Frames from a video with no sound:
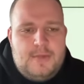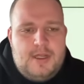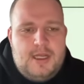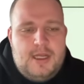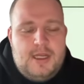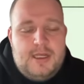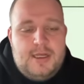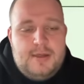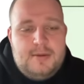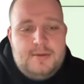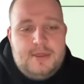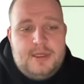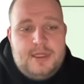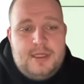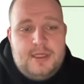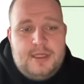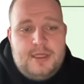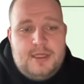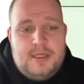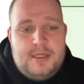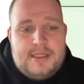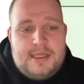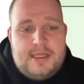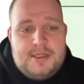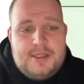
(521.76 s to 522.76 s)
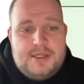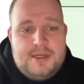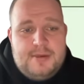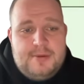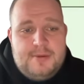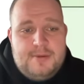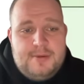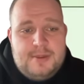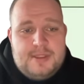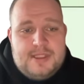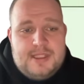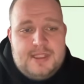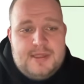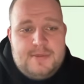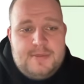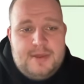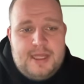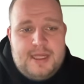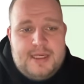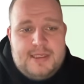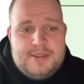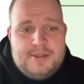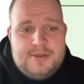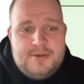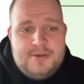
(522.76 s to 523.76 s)
And then essentially, we wanted to
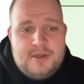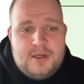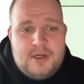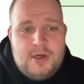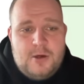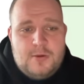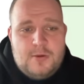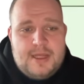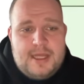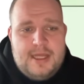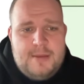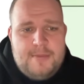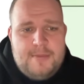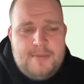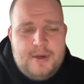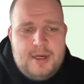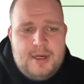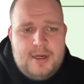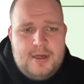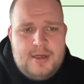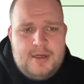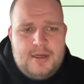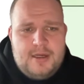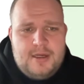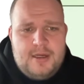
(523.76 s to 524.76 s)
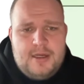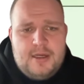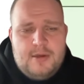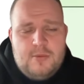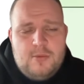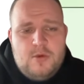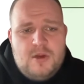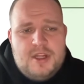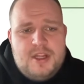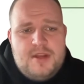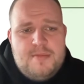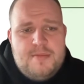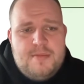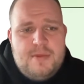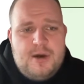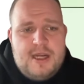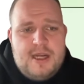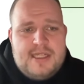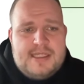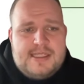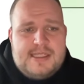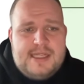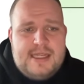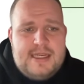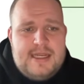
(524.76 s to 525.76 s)
play to the goalkeeper. What you
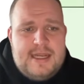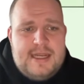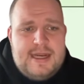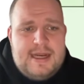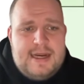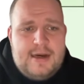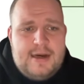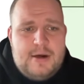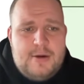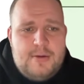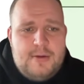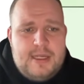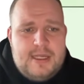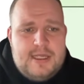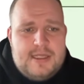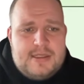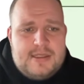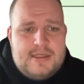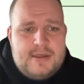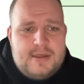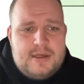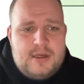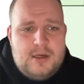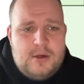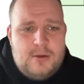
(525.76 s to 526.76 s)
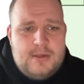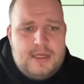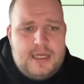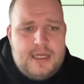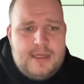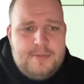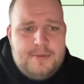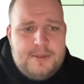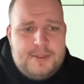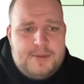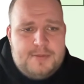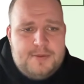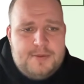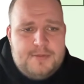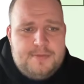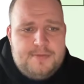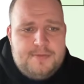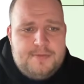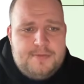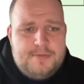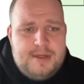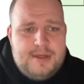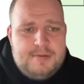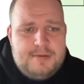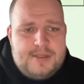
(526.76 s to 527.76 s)
might see now is that goalkeepers would
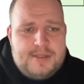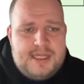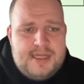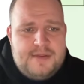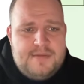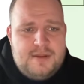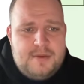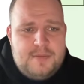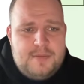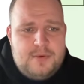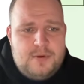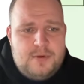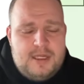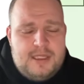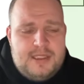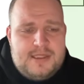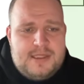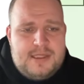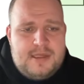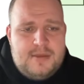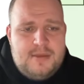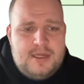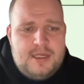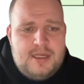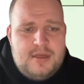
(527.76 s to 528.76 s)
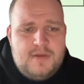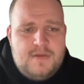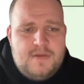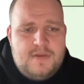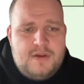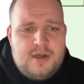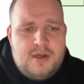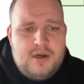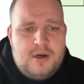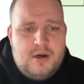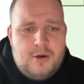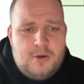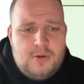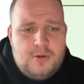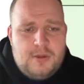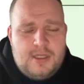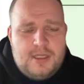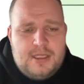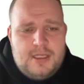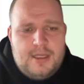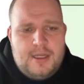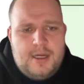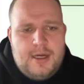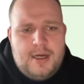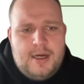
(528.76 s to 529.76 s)
be receiving the ball into the middle of the goal.
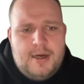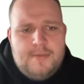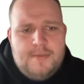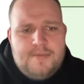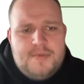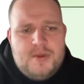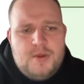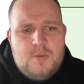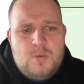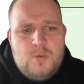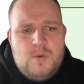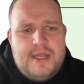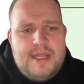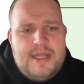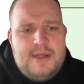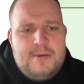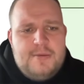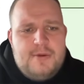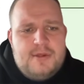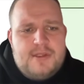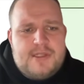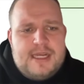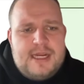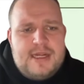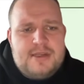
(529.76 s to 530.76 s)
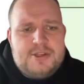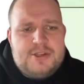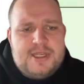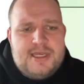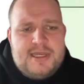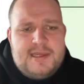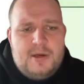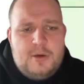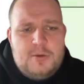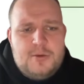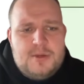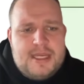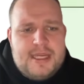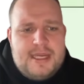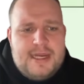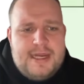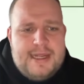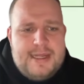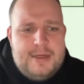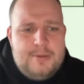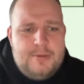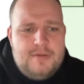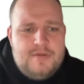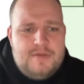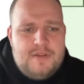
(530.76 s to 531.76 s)
We was actually
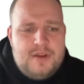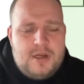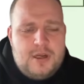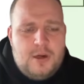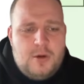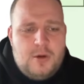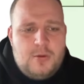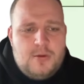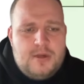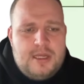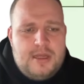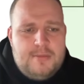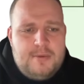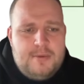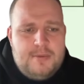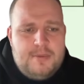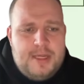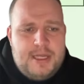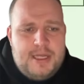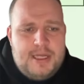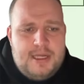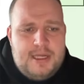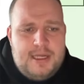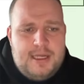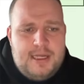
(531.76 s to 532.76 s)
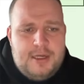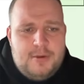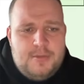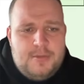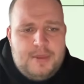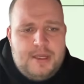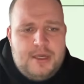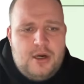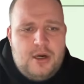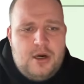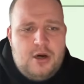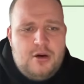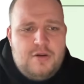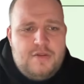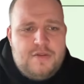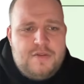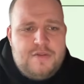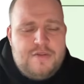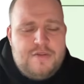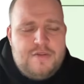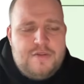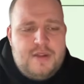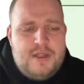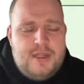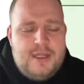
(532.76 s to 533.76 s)
okay with the goalkeeper being a little bit
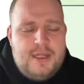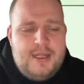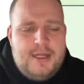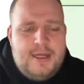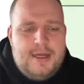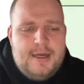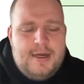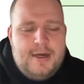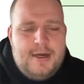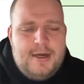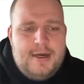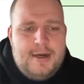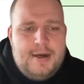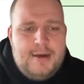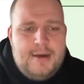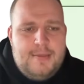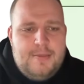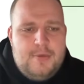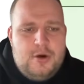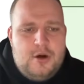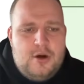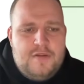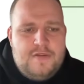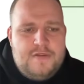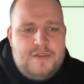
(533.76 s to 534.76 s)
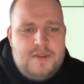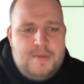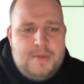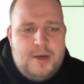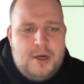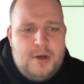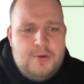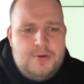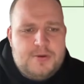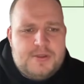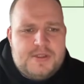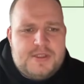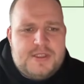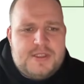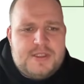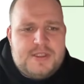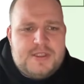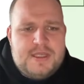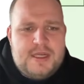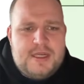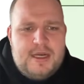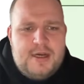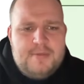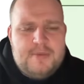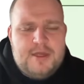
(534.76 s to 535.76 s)
off the post.
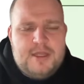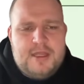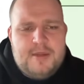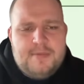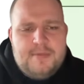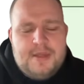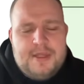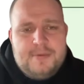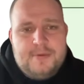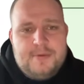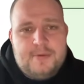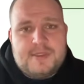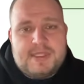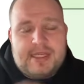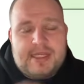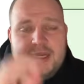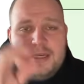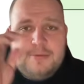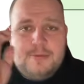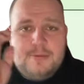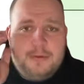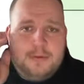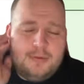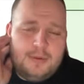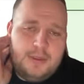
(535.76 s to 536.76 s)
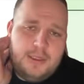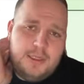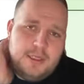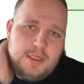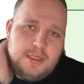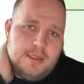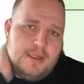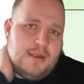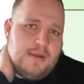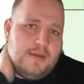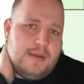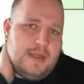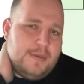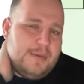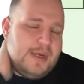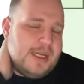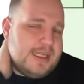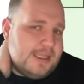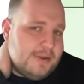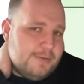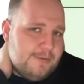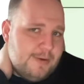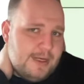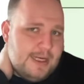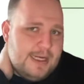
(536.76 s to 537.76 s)
And then people will say, well, that
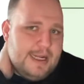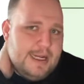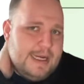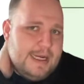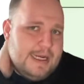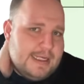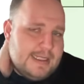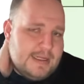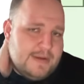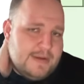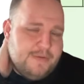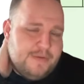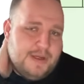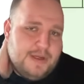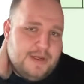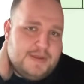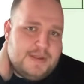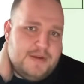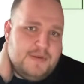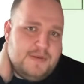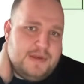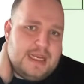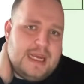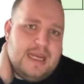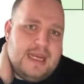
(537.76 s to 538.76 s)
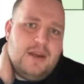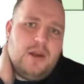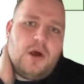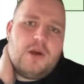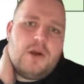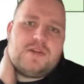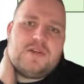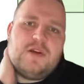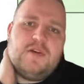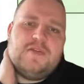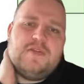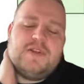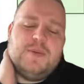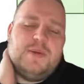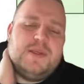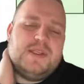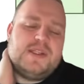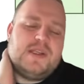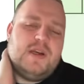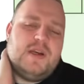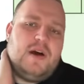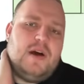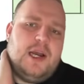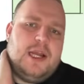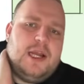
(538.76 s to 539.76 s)
makes it really easy for you to get locked off to a
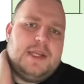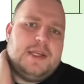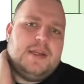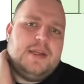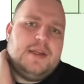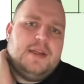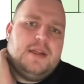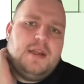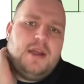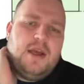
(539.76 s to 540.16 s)
side.